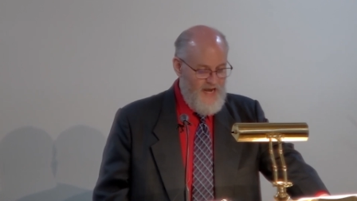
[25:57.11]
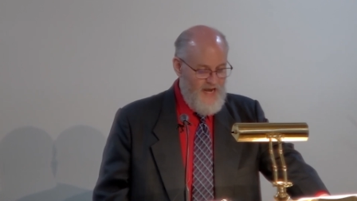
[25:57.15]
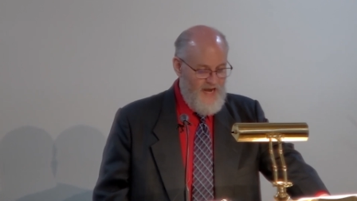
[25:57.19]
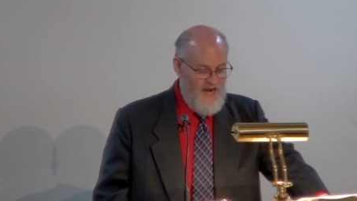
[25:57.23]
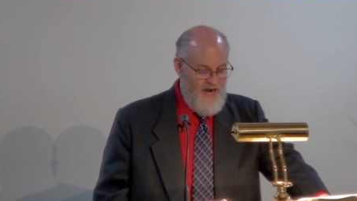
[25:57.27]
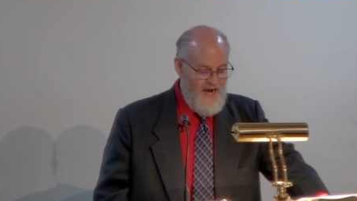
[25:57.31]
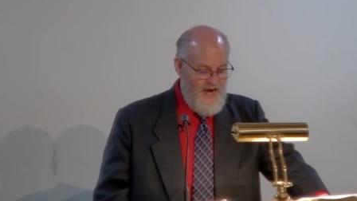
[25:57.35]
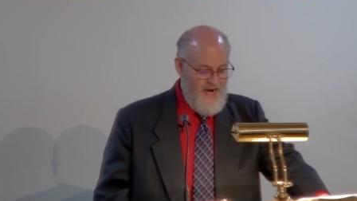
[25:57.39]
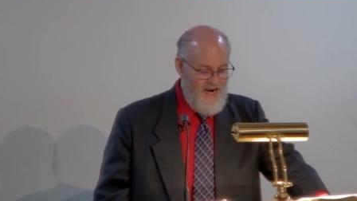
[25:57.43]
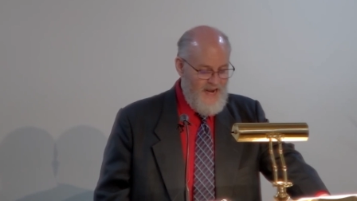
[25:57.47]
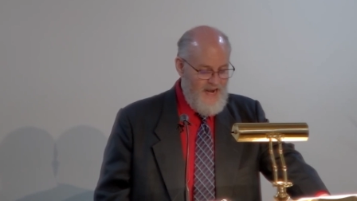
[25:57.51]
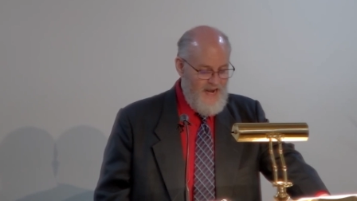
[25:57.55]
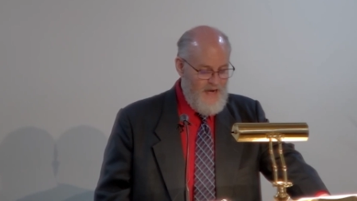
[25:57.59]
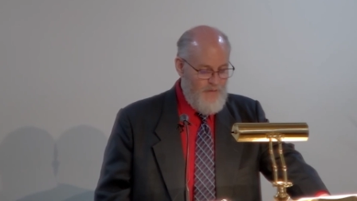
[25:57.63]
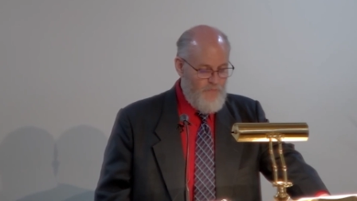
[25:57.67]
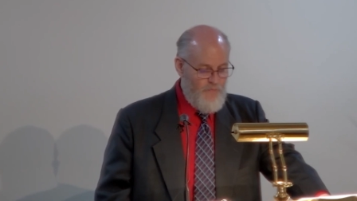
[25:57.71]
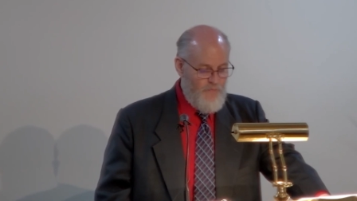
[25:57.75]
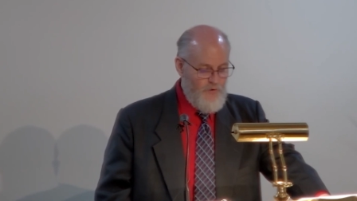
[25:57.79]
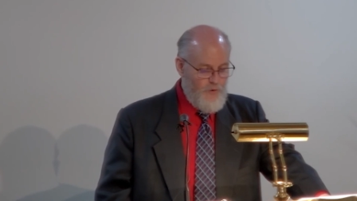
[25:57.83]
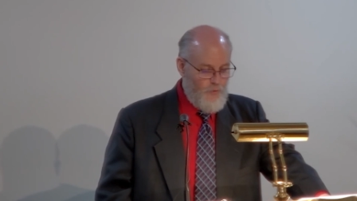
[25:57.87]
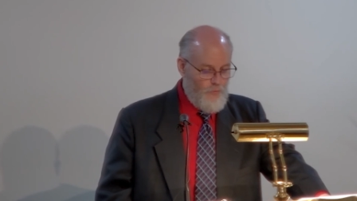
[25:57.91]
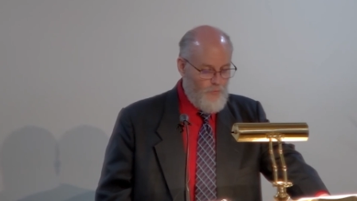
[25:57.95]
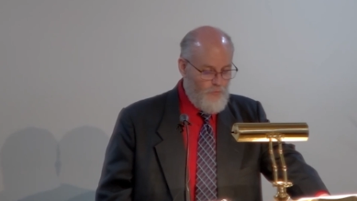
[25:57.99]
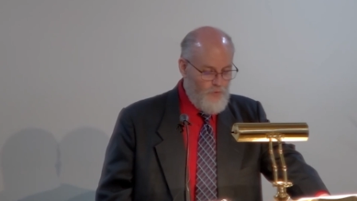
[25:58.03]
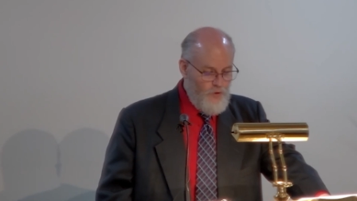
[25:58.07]
I am
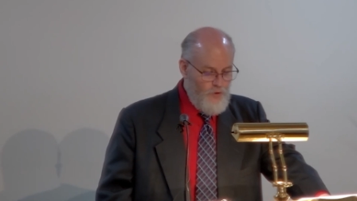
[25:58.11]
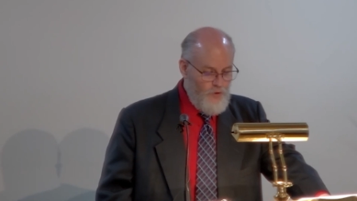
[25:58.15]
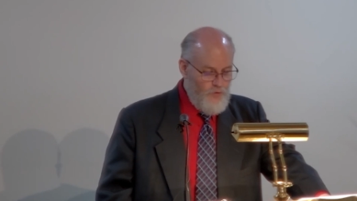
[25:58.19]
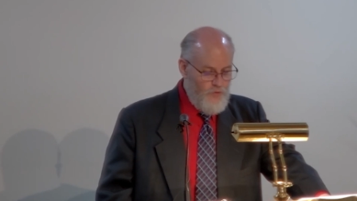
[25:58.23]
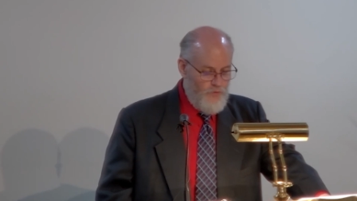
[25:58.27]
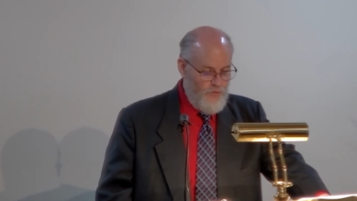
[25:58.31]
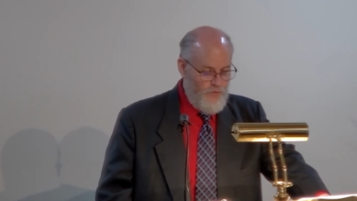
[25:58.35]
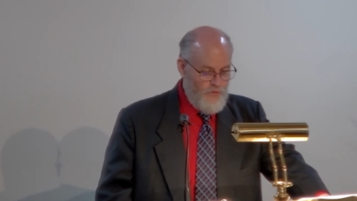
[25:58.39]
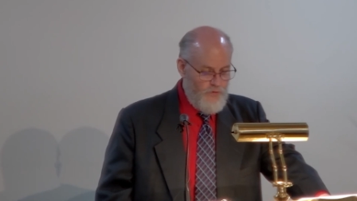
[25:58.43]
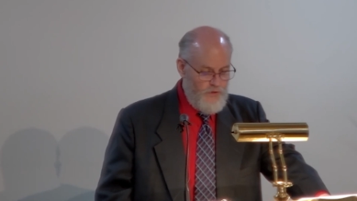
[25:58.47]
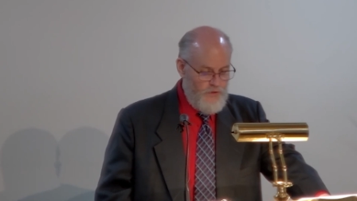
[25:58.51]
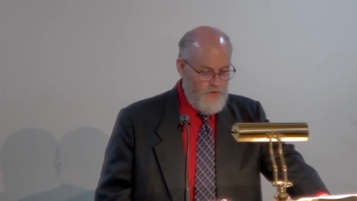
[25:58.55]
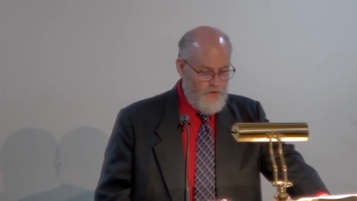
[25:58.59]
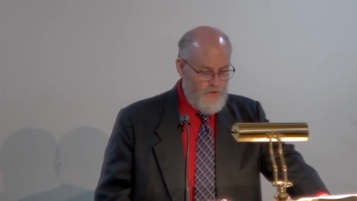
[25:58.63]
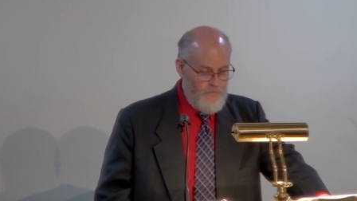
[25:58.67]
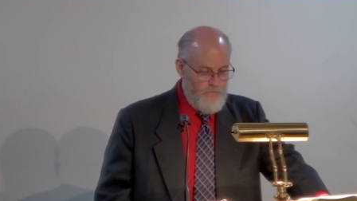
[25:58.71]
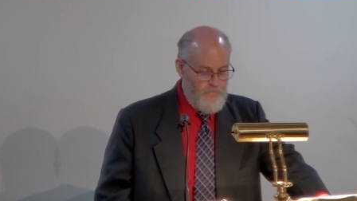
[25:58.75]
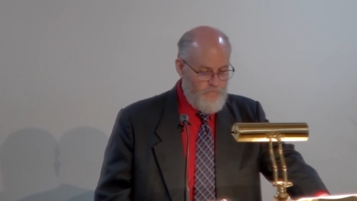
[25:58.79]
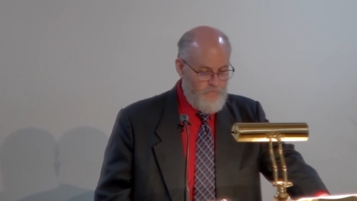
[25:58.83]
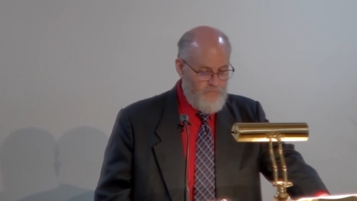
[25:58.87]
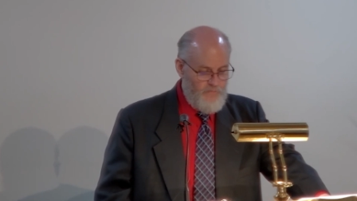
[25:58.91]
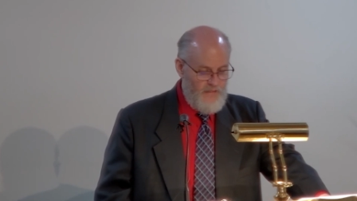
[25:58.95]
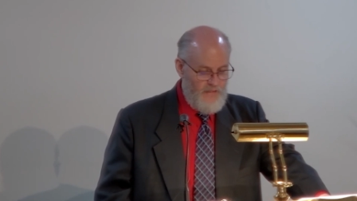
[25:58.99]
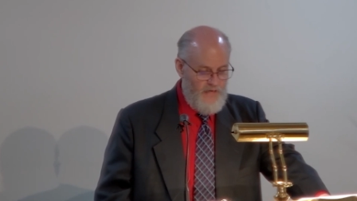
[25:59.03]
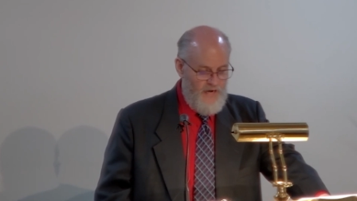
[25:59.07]
the root
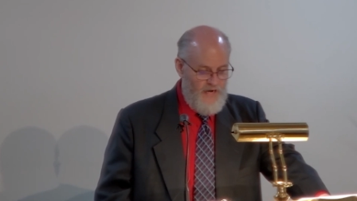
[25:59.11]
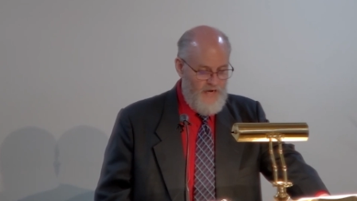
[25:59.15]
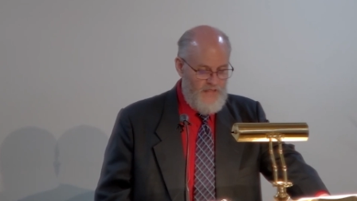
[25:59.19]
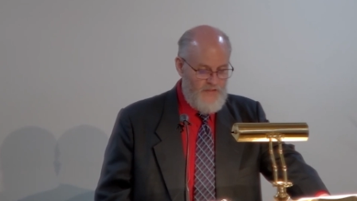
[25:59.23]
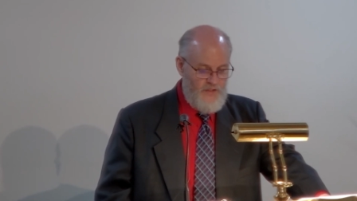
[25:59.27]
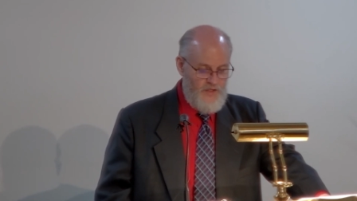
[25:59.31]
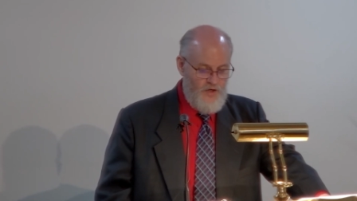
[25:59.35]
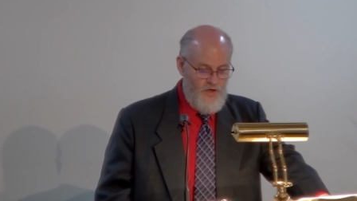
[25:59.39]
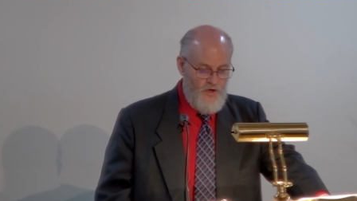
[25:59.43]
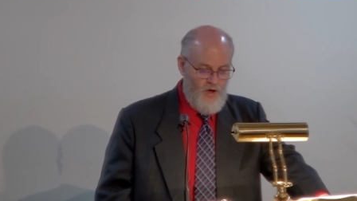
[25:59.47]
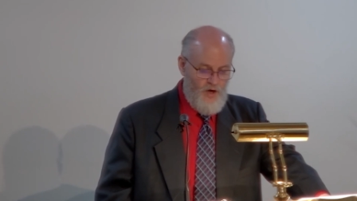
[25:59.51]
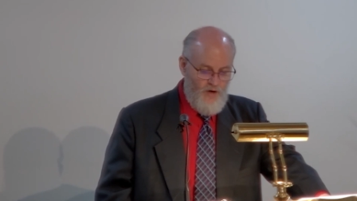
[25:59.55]
and the